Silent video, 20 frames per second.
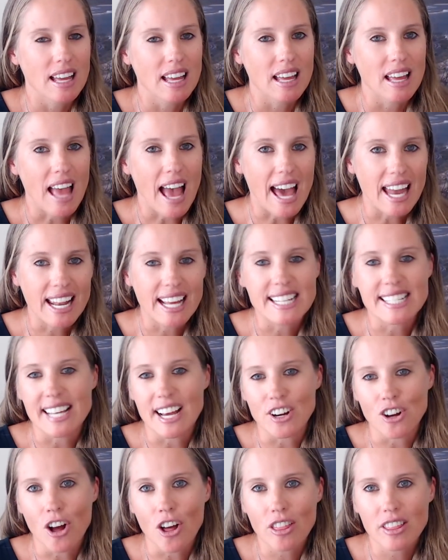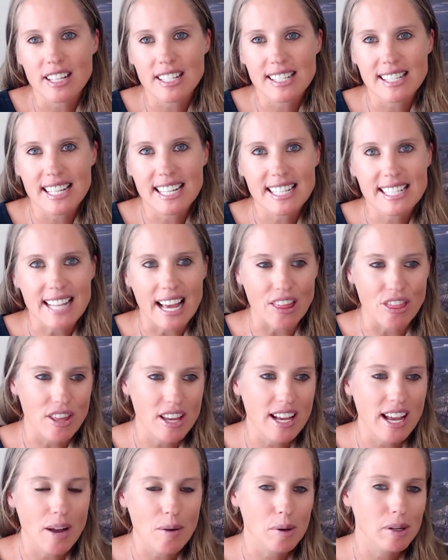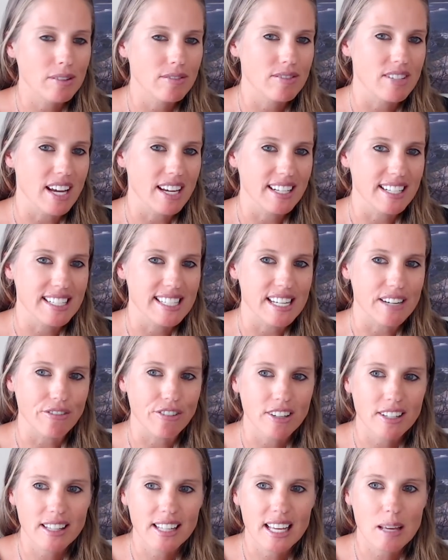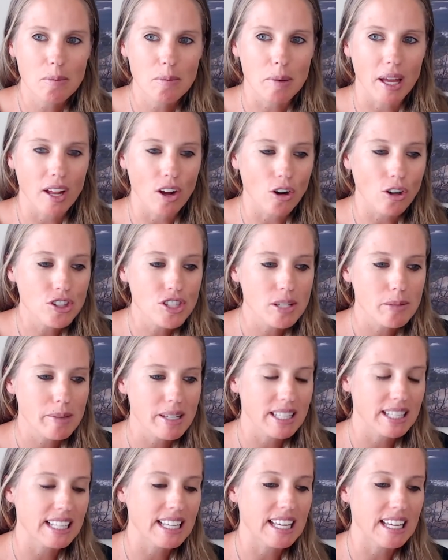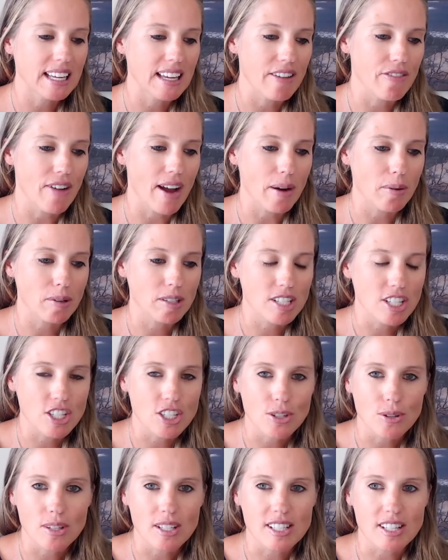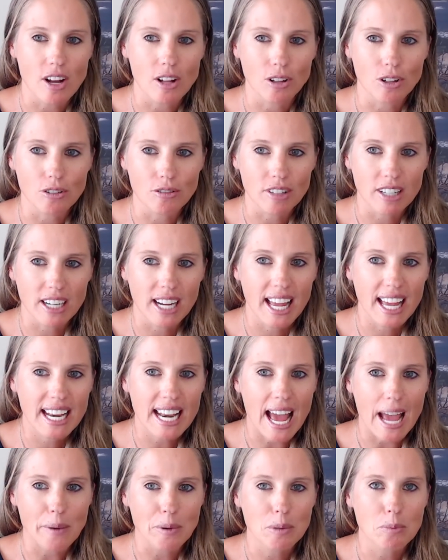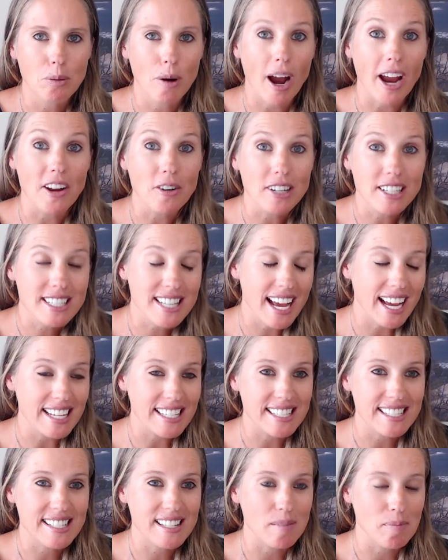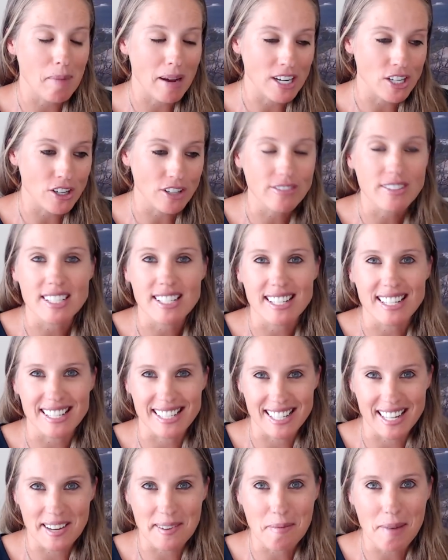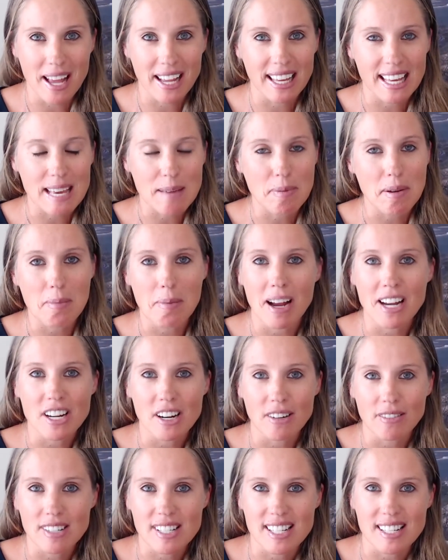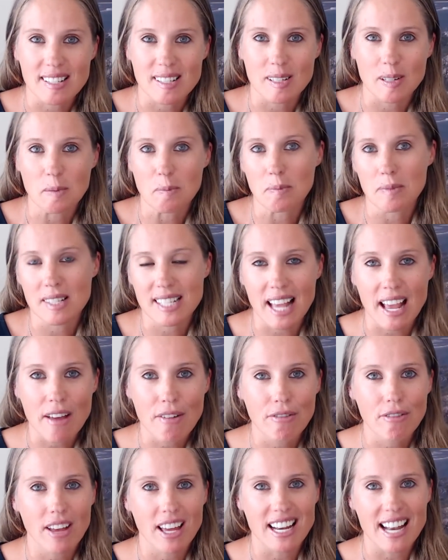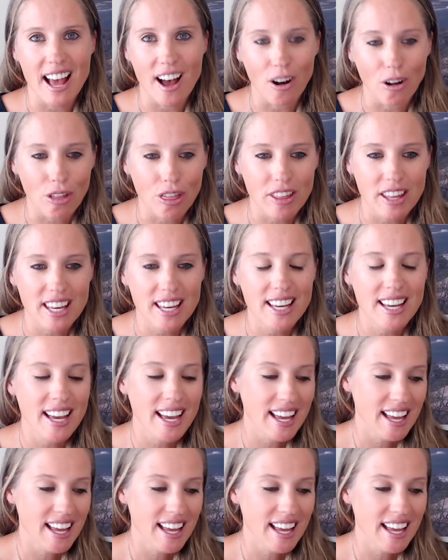had I done all these things, I think I would have done it differently. But ultimately, if I were to do this all over again, I would prioritize my nervous system and keeping my nervous system safe and healthy